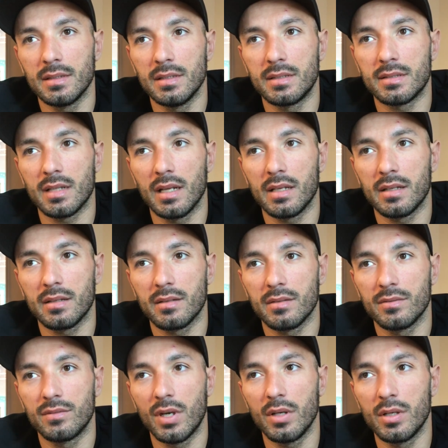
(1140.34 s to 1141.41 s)
It's like
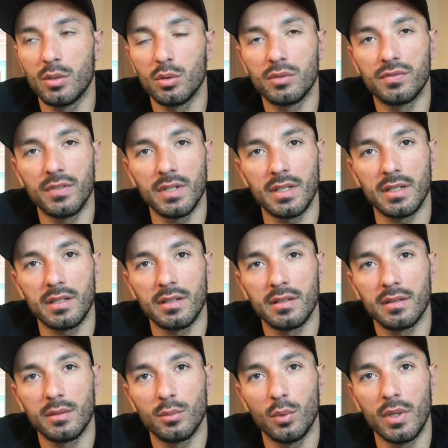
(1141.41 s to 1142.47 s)
very good feeling
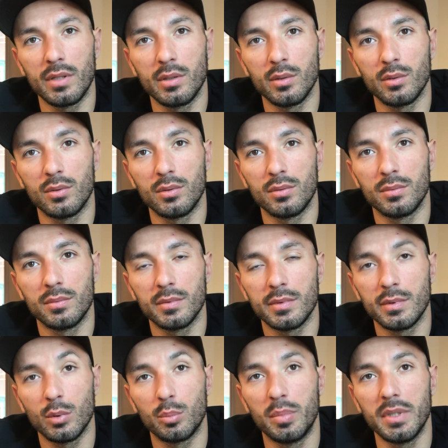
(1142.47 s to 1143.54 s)
when you
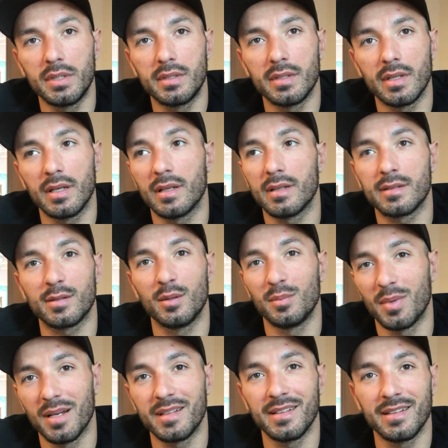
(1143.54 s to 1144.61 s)
beat
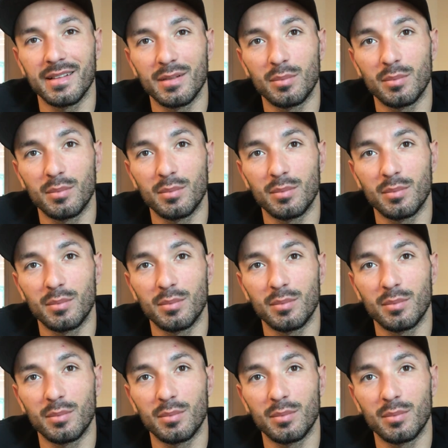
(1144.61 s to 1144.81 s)
somebody,